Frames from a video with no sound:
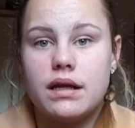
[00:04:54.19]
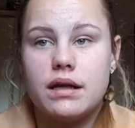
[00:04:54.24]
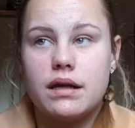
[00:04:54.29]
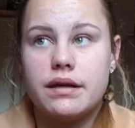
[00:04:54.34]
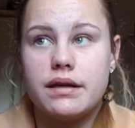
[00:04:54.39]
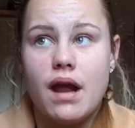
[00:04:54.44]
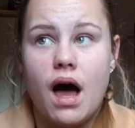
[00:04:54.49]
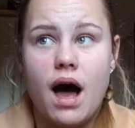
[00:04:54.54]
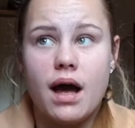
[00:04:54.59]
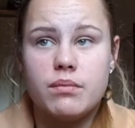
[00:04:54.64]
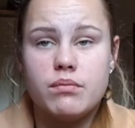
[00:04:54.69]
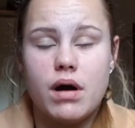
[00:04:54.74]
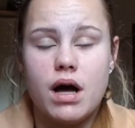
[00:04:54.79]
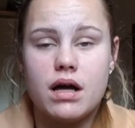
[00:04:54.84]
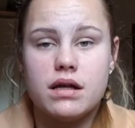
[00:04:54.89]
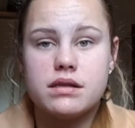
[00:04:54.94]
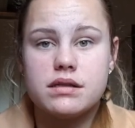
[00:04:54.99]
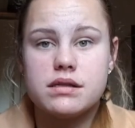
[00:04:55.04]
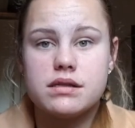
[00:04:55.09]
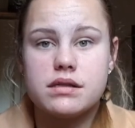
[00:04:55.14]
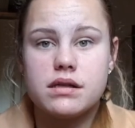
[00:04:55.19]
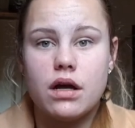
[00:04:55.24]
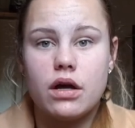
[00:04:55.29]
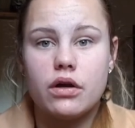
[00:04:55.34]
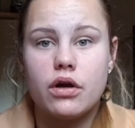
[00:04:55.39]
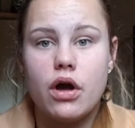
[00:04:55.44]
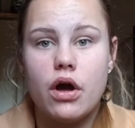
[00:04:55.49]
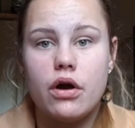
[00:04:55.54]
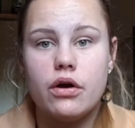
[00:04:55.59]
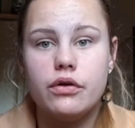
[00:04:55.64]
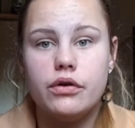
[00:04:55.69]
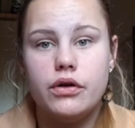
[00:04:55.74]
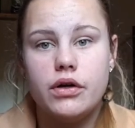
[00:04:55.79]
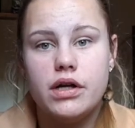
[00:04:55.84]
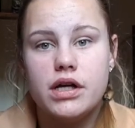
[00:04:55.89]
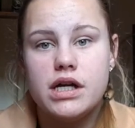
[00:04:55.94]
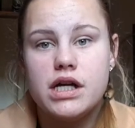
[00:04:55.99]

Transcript: 9 months ago,